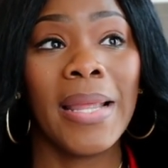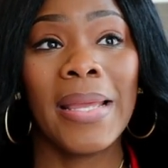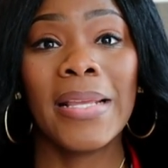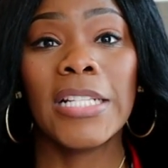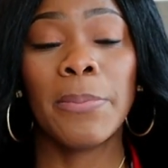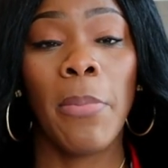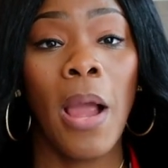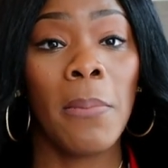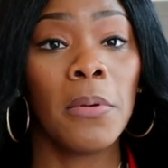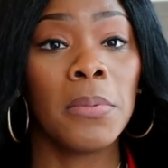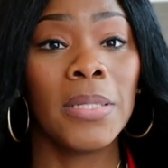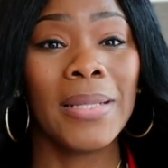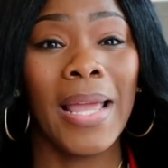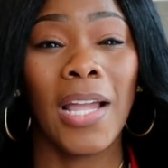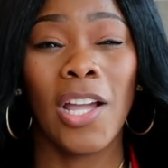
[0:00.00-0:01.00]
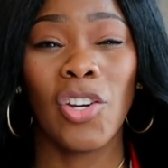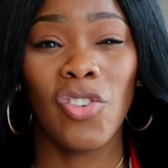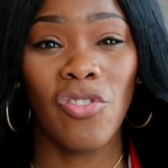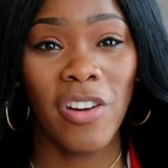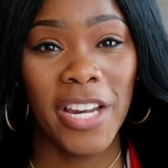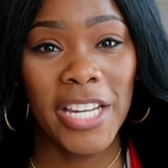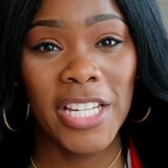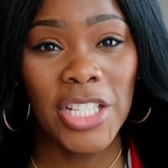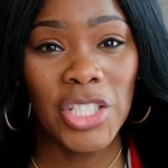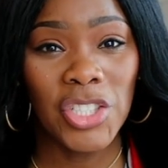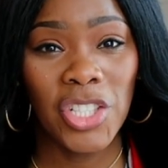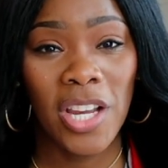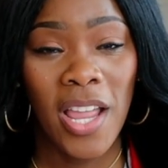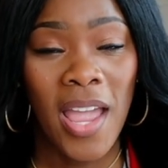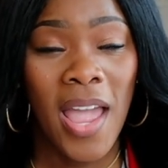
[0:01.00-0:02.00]
that is probably like a
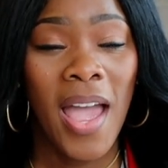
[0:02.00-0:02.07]
grayish.